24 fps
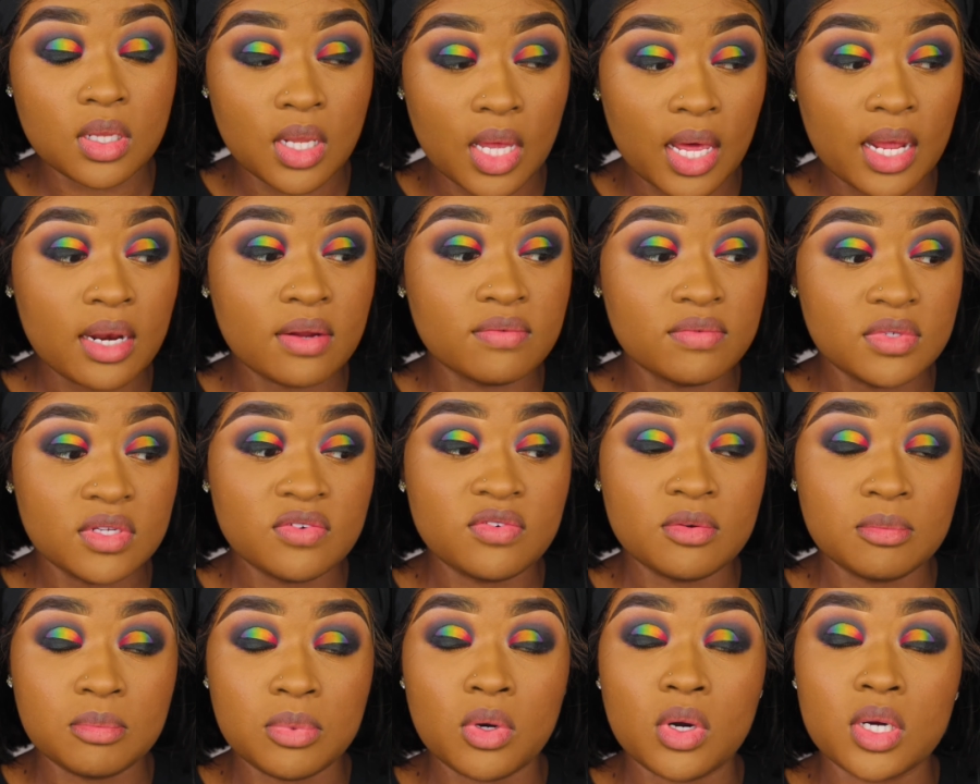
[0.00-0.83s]
lot of
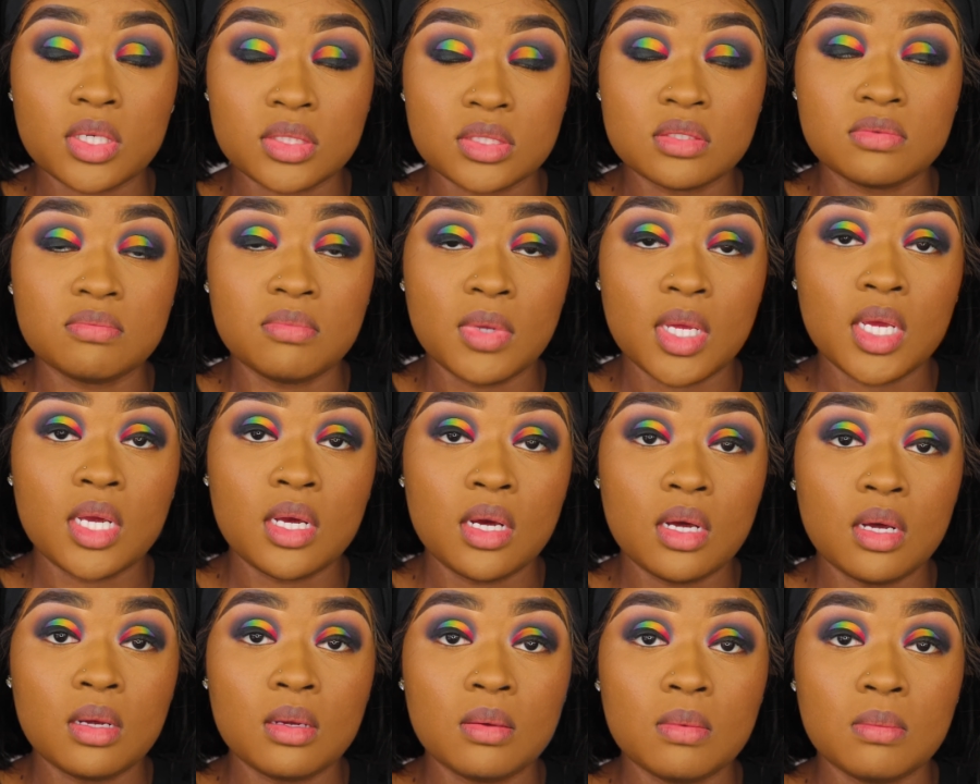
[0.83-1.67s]
different parts of
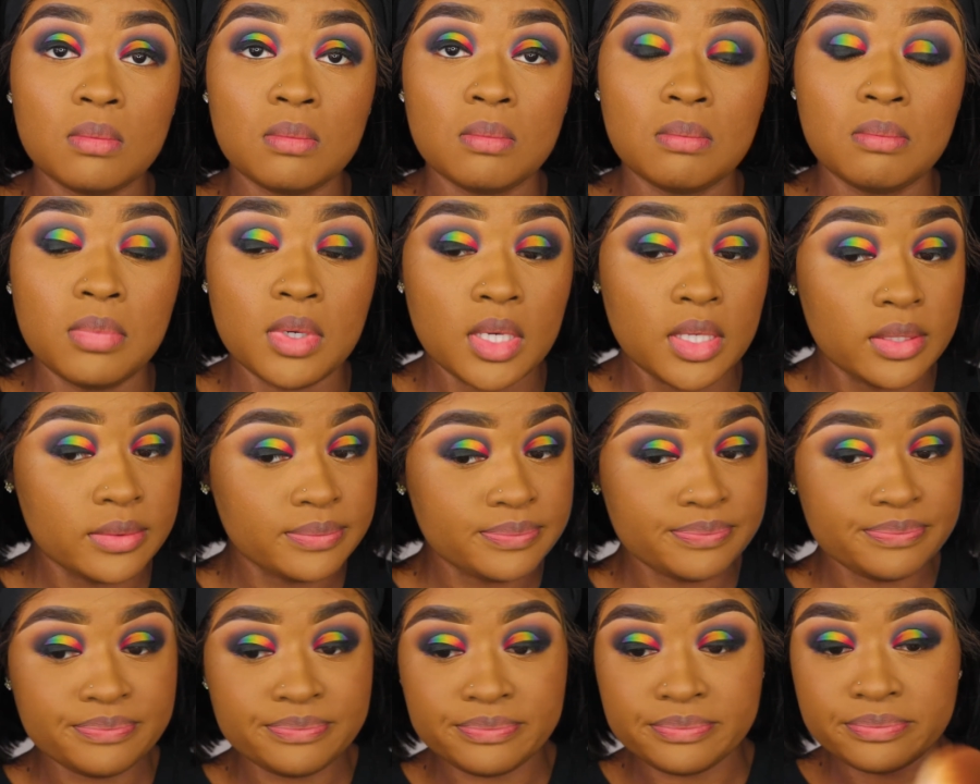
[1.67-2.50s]
makeup, but
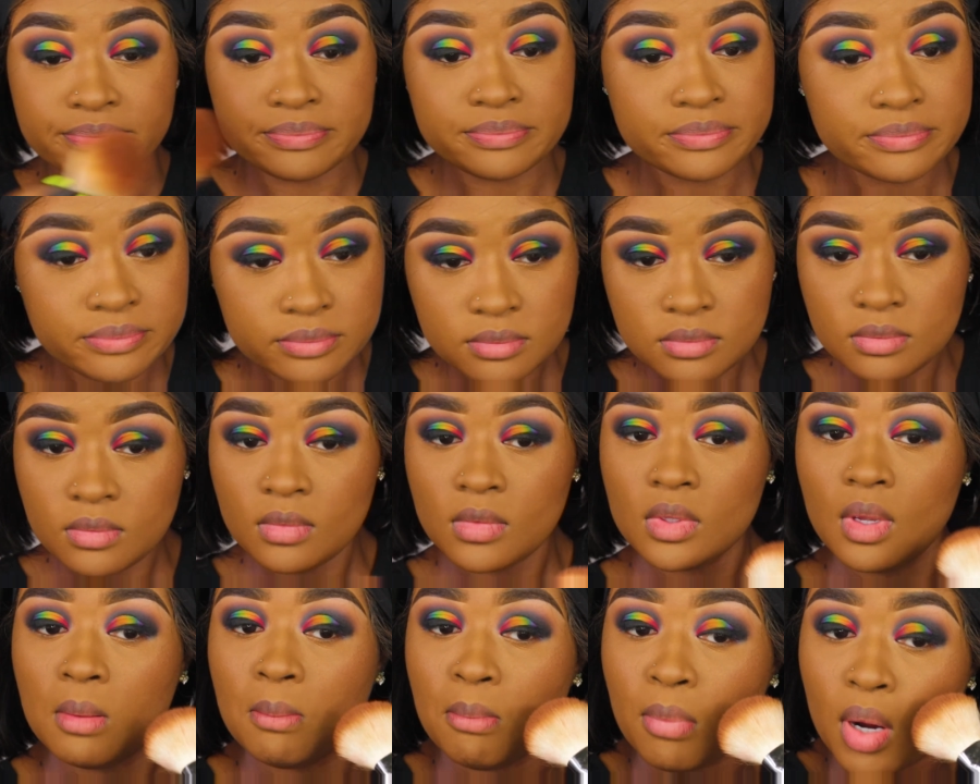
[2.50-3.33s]

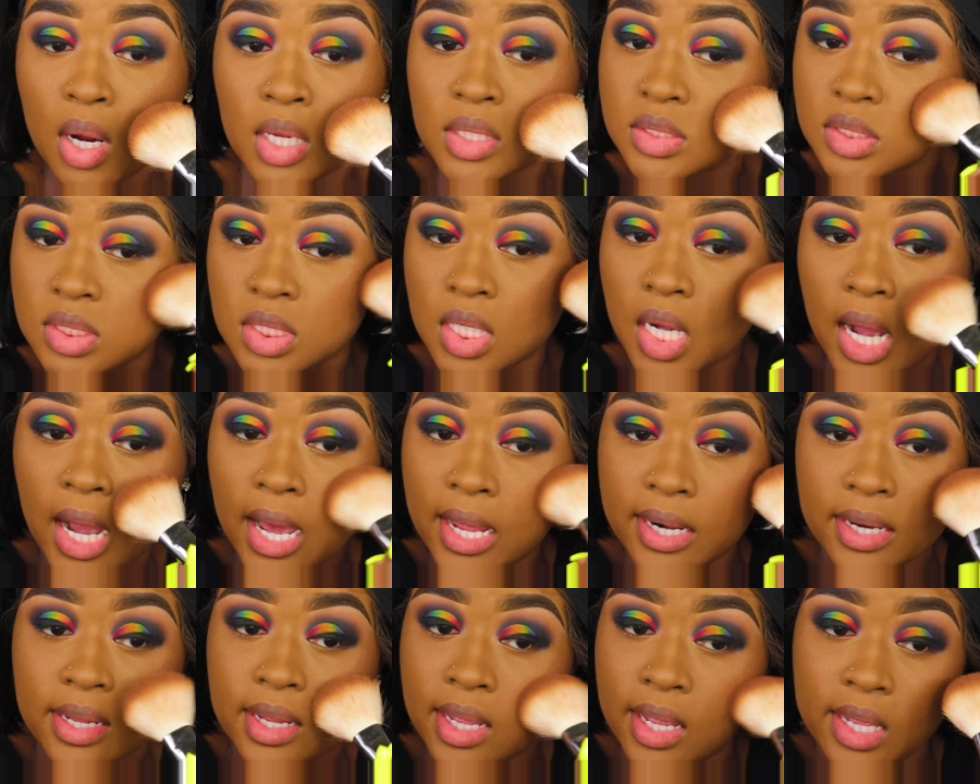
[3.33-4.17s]
bronzer
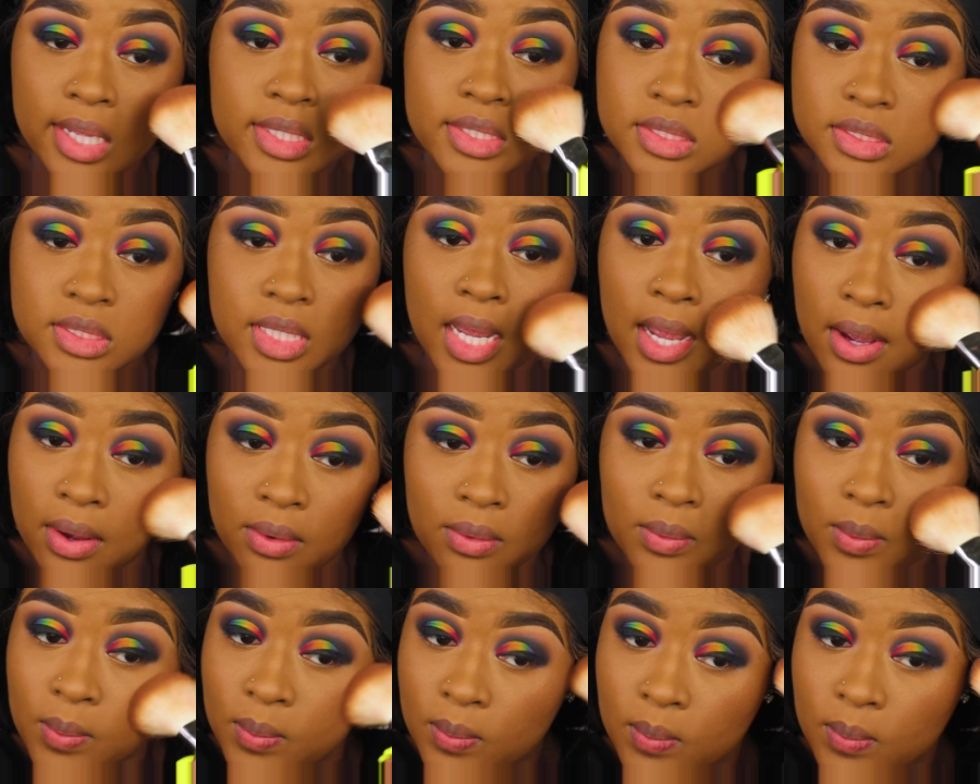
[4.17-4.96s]
got it, hands down.